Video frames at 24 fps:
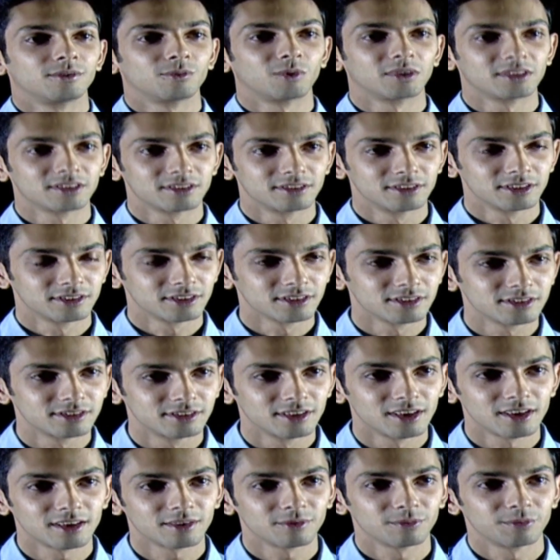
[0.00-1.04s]
once this is
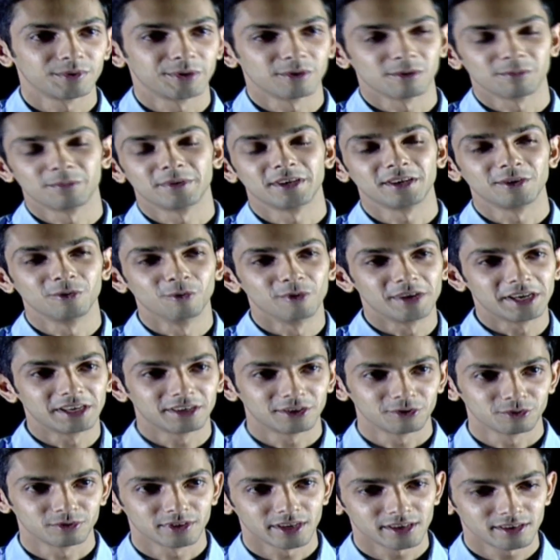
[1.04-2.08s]
done, we will be
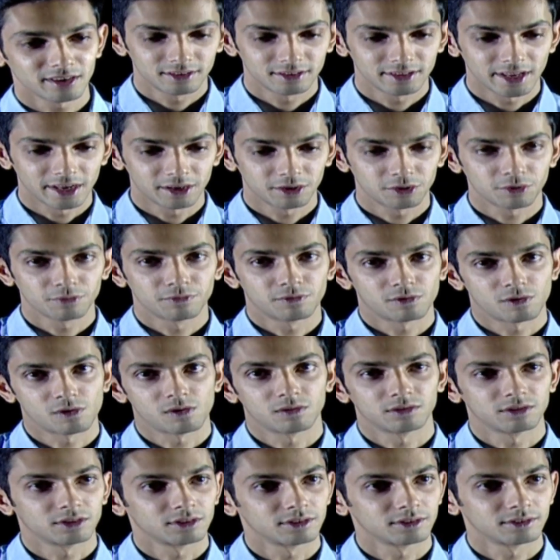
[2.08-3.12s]
going to that. Thank you for
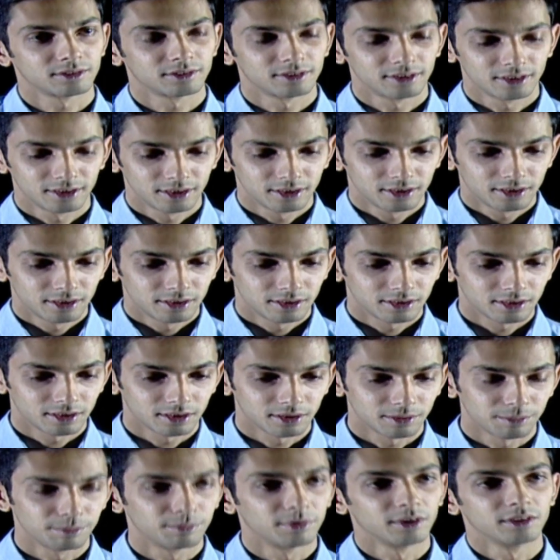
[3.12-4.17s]
all the
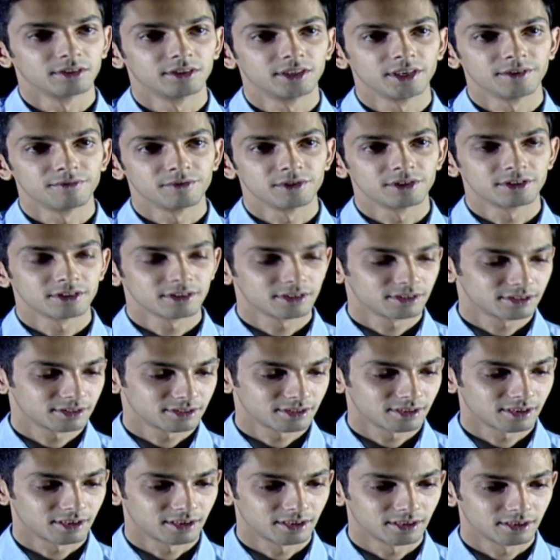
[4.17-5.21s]
birthday
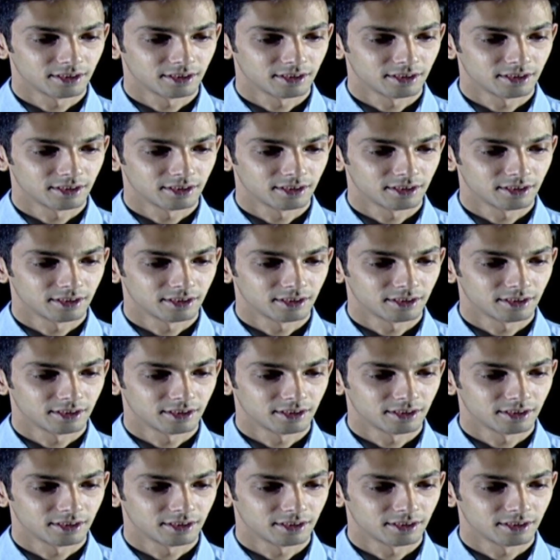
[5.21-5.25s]
wishes.